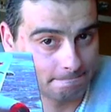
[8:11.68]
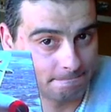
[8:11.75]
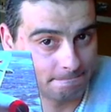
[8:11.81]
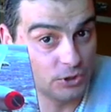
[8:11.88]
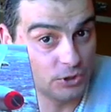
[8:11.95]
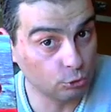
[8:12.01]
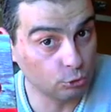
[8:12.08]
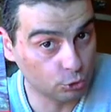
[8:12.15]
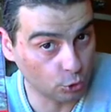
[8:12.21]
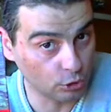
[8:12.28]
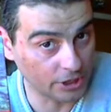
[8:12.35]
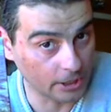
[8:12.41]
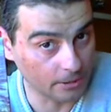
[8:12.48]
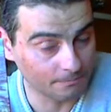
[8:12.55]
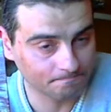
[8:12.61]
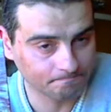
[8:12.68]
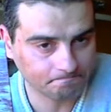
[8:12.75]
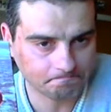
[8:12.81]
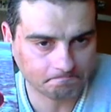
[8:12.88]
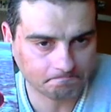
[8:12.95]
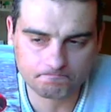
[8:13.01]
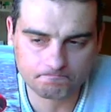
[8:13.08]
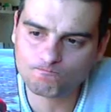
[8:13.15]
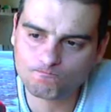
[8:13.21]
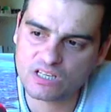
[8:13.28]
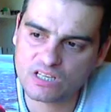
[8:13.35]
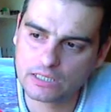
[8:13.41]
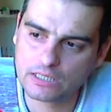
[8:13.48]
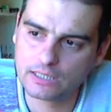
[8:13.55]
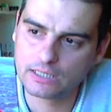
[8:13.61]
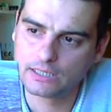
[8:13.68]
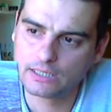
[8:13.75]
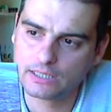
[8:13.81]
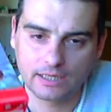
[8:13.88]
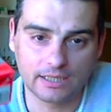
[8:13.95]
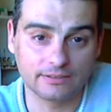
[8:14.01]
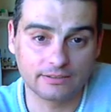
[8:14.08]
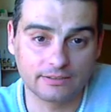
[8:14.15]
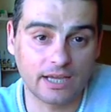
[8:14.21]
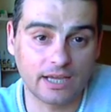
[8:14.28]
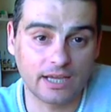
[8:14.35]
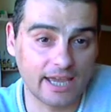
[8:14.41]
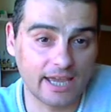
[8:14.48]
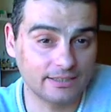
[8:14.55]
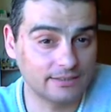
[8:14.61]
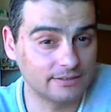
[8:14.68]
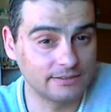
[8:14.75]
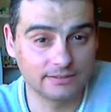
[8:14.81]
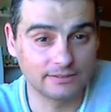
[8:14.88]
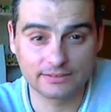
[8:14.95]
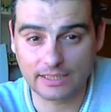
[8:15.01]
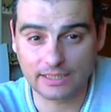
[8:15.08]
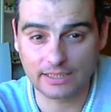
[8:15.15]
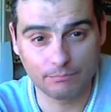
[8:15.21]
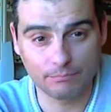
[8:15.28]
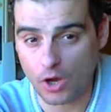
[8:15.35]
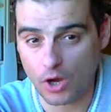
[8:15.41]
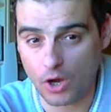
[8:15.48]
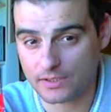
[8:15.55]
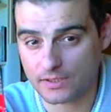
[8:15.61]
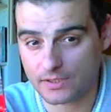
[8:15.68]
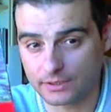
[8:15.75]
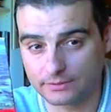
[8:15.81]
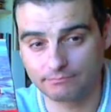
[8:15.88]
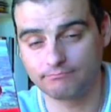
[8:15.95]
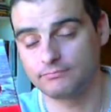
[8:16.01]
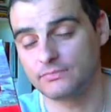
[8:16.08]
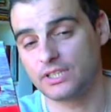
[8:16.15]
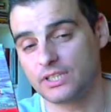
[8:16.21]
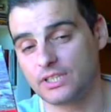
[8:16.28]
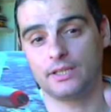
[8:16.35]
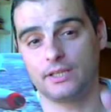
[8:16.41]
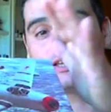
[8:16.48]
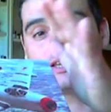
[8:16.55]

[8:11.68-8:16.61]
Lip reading: new tooling, and I had a box and I